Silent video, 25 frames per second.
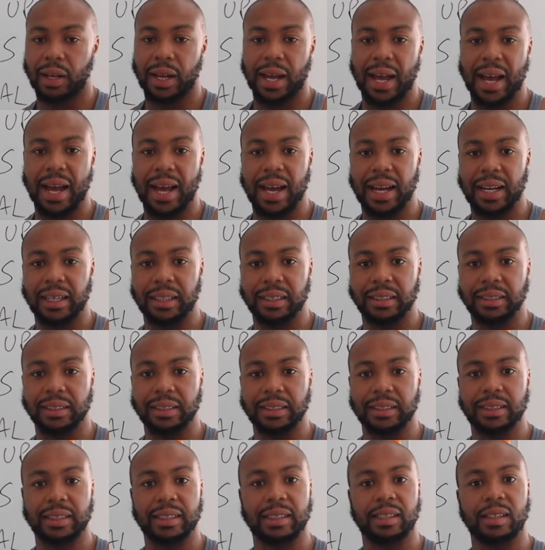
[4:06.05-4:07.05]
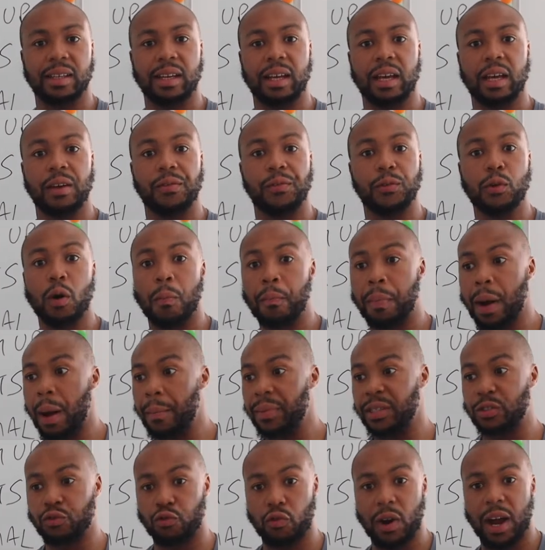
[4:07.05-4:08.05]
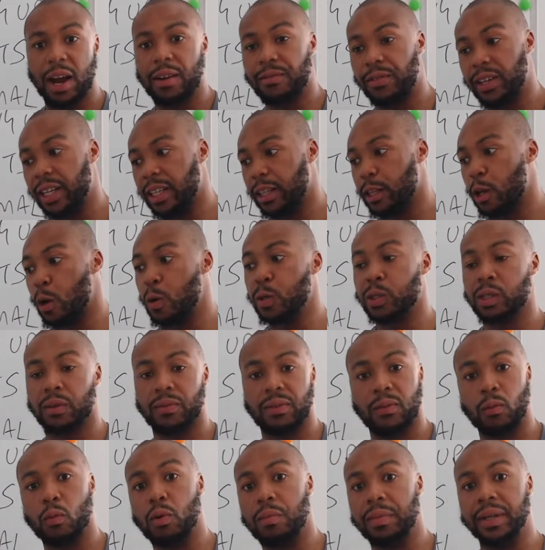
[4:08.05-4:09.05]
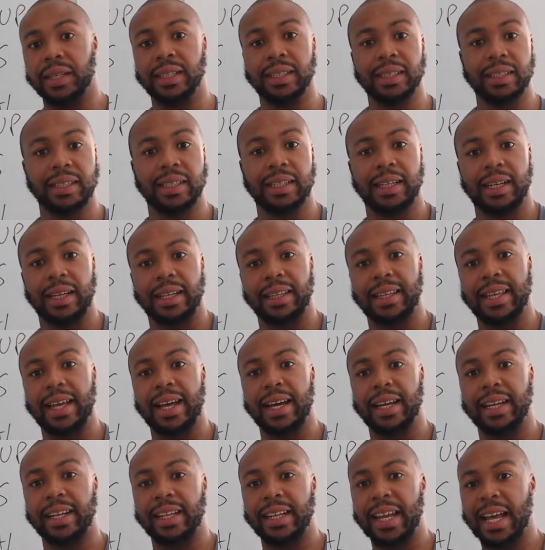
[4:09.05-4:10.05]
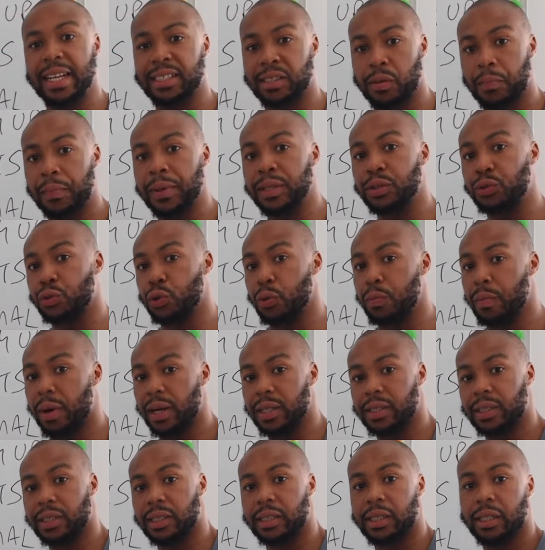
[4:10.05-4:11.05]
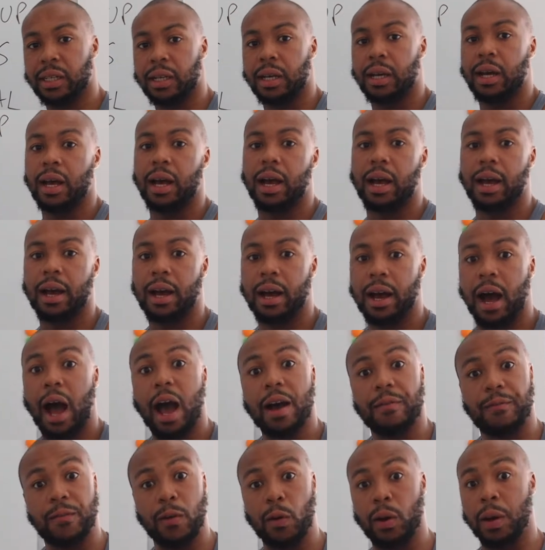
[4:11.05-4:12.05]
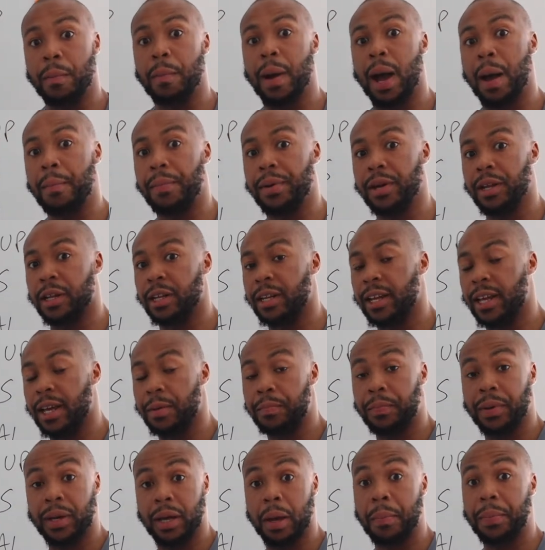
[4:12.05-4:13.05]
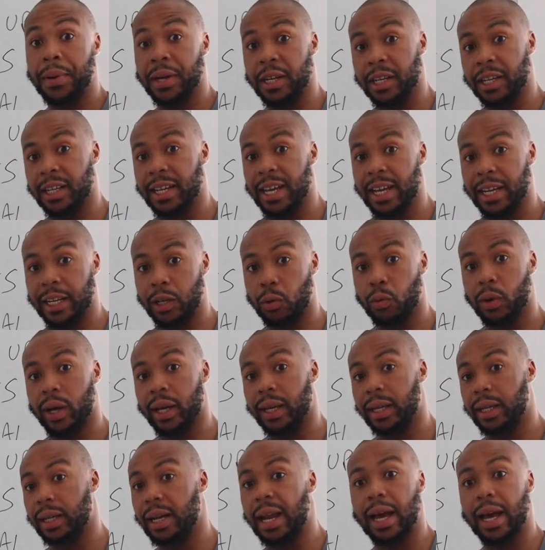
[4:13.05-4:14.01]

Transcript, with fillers: And if your bum is rivaling those of a woman, then that's a bit too much, uh, I felt, in my opinion, opinion anyway.